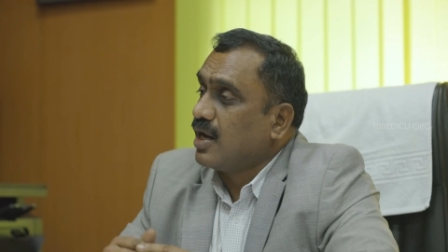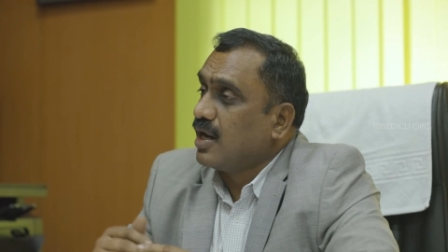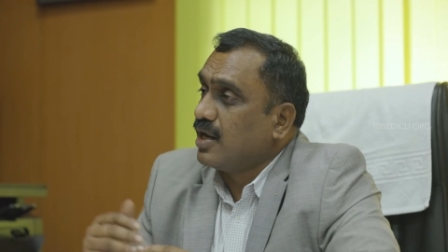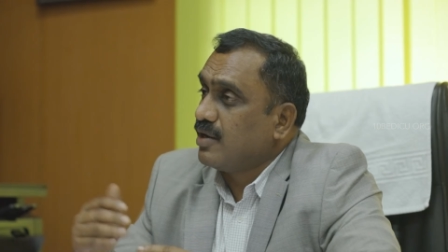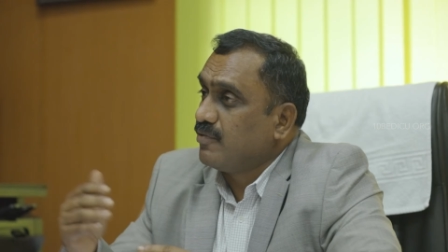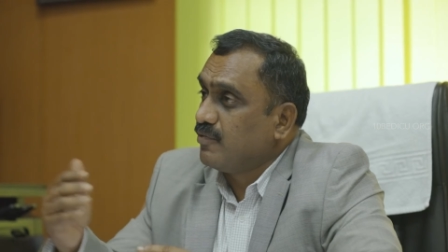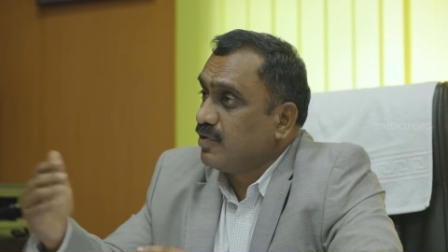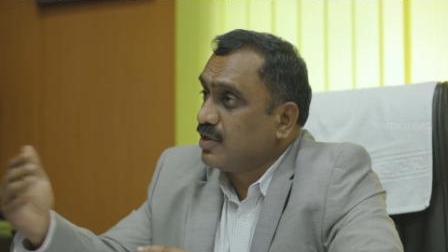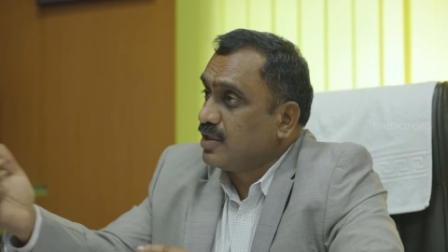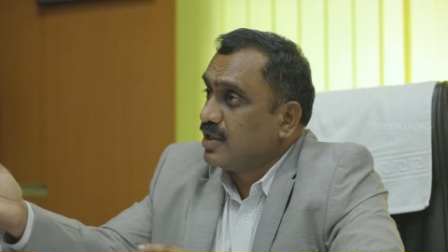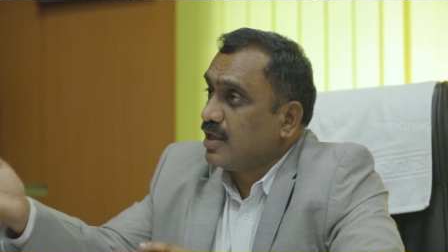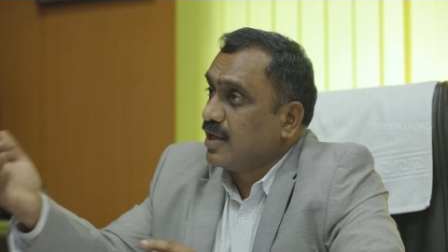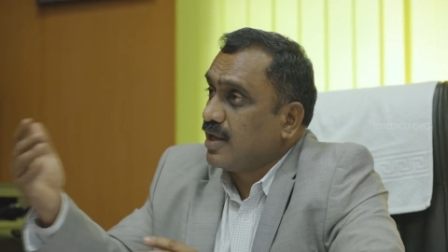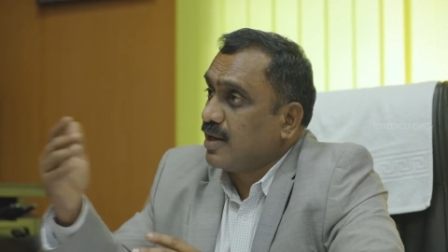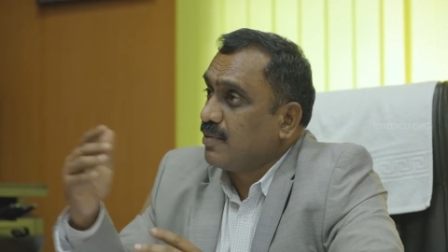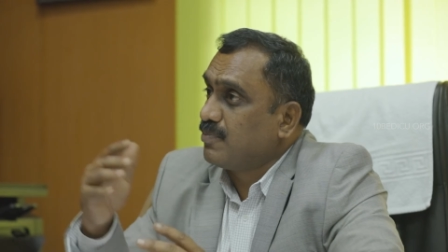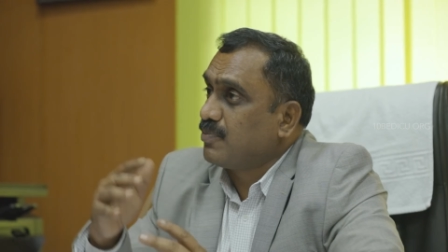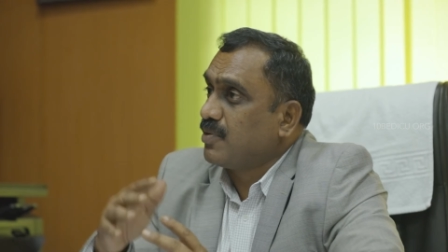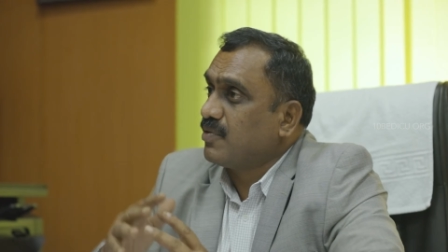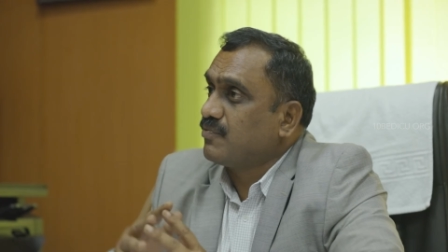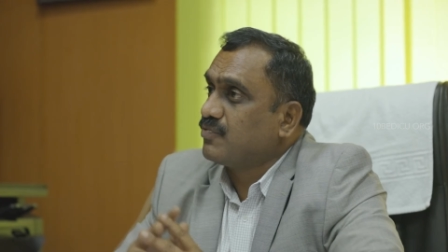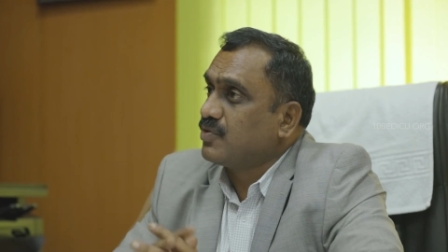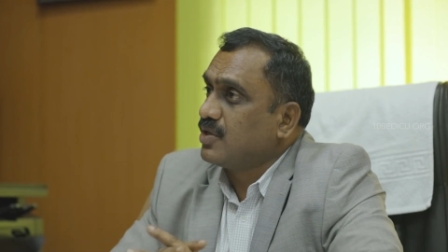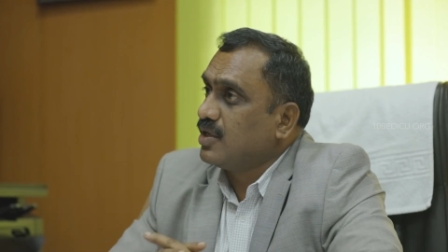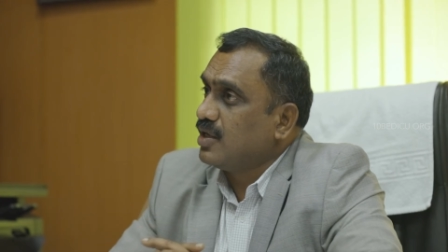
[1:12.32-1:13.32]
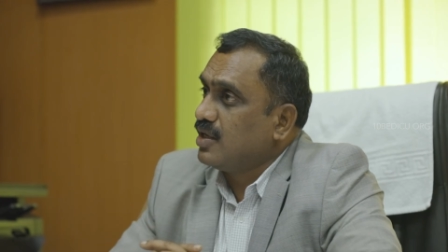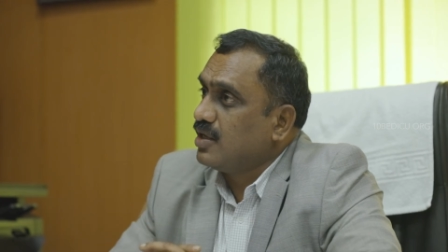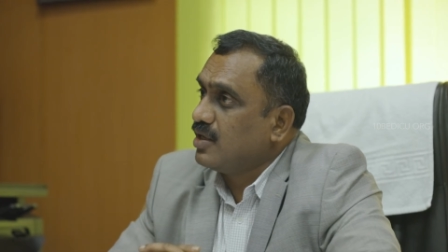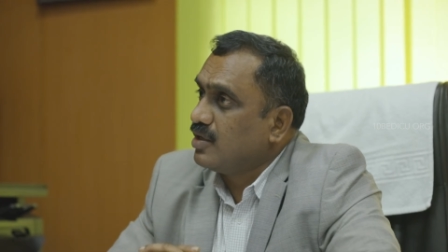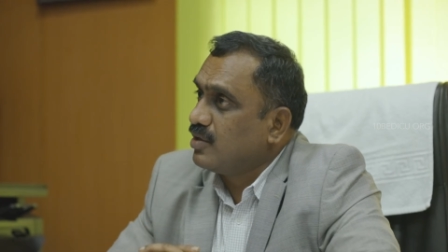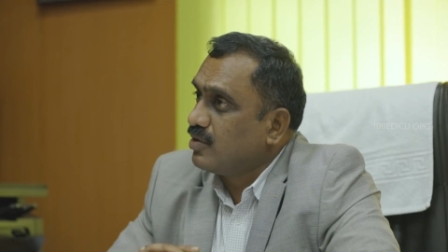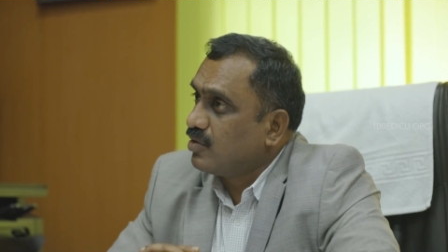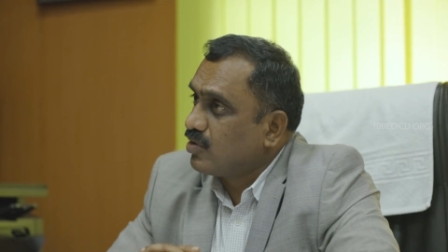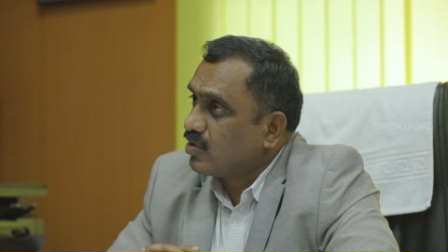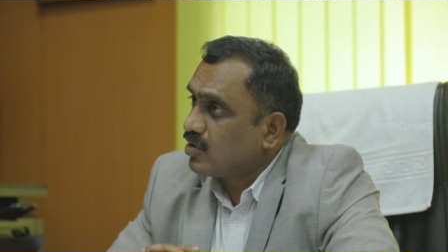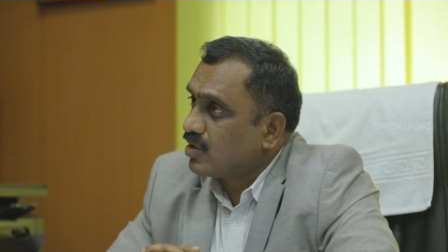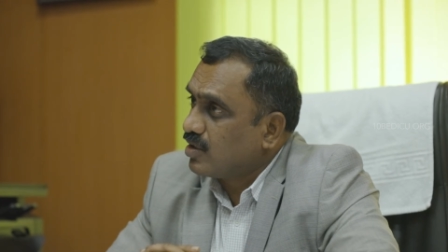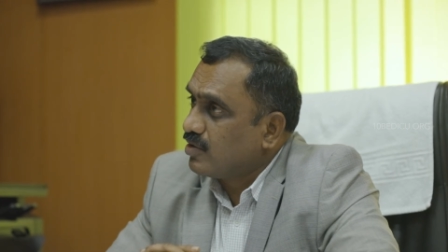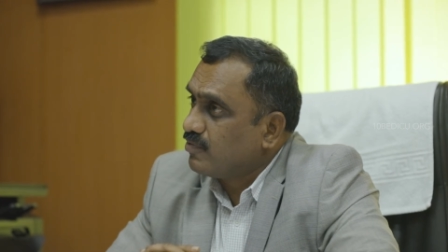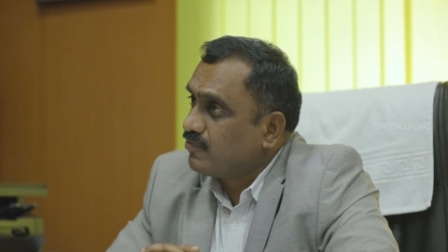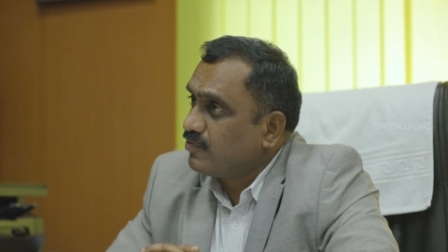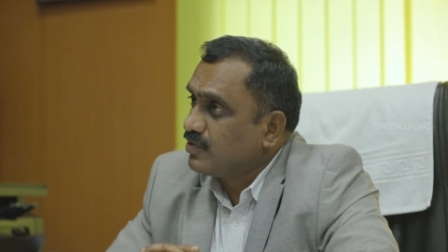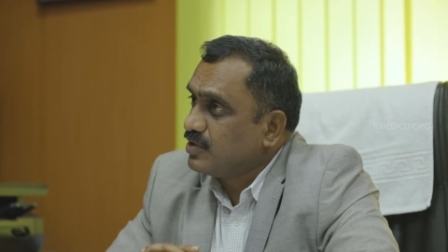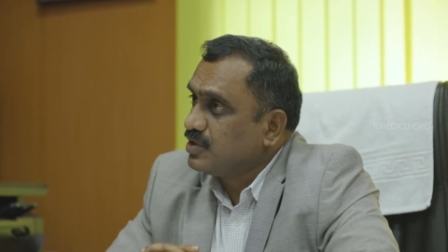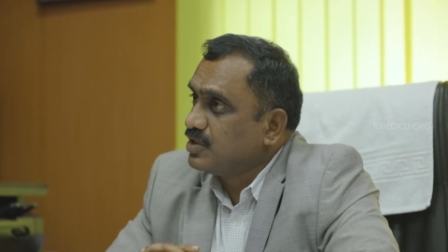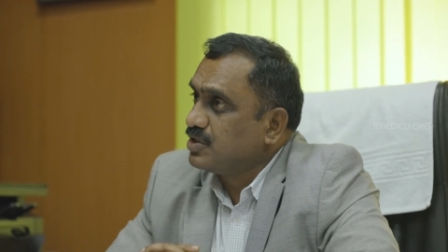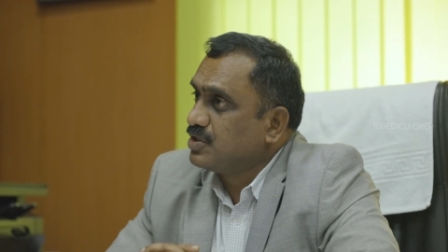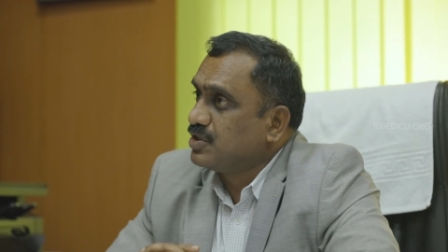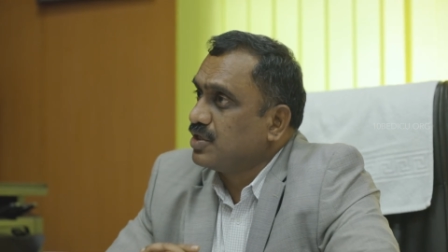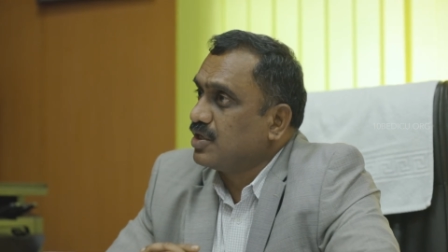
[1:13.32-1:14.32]
and with the help of the local
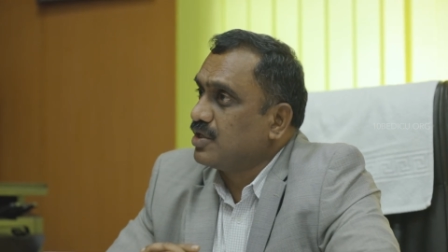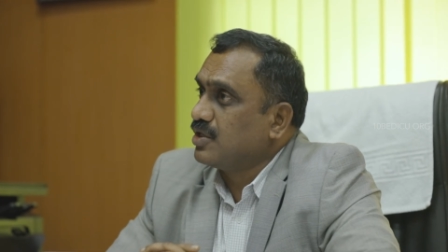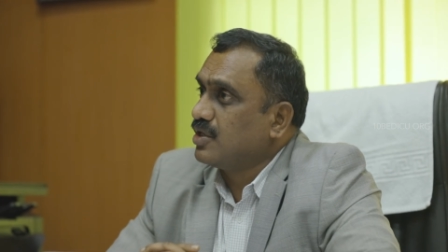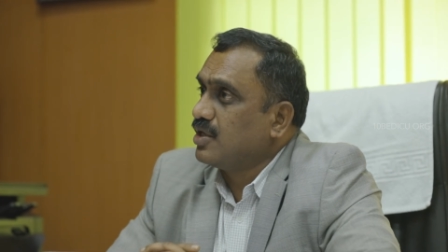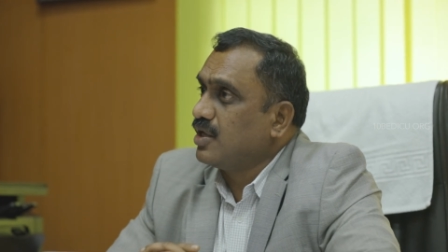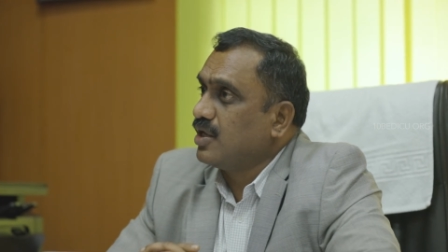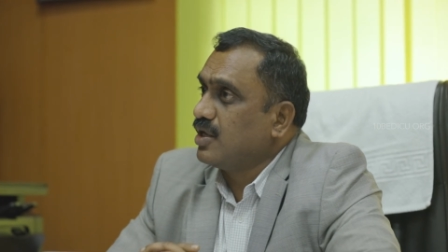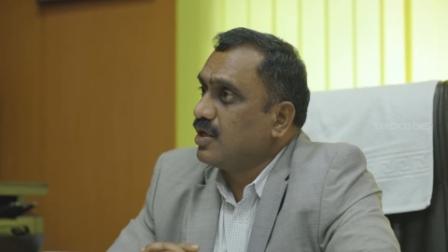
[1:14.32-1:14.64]
physician